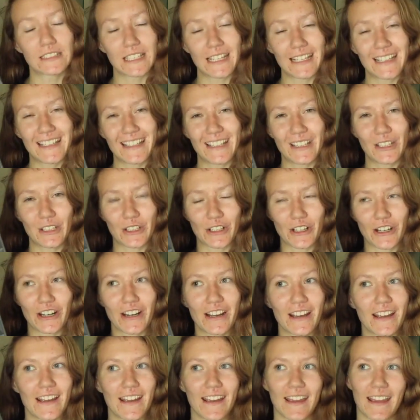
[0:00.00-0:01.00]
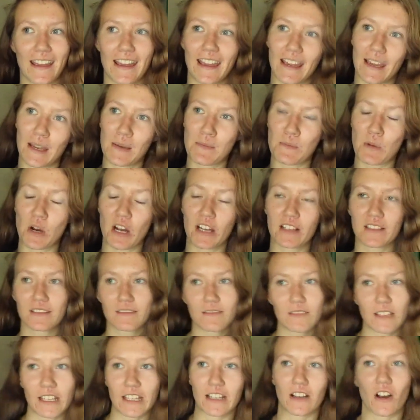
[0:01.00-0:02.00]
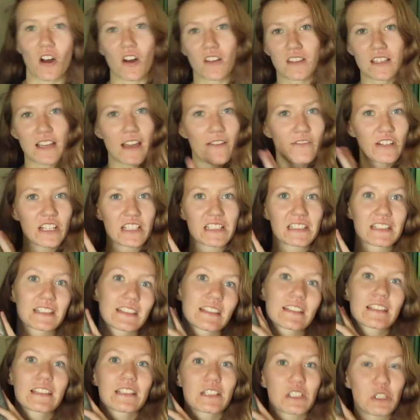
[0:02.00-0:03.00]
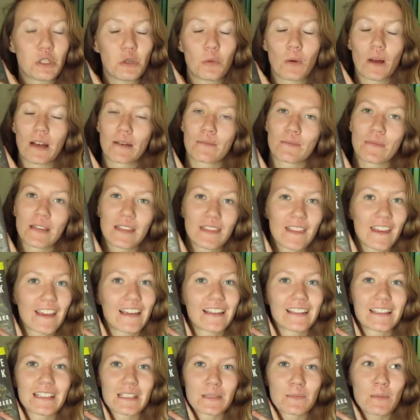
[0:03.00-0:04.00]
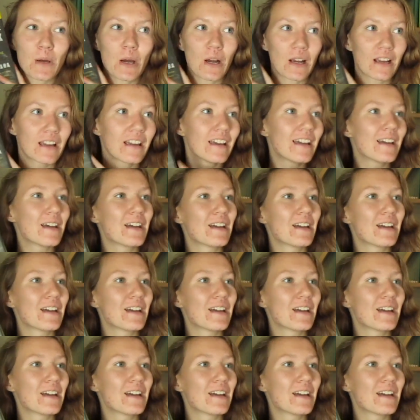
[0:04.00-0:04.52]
State Killer and brought like all the evidence to one thing in this book.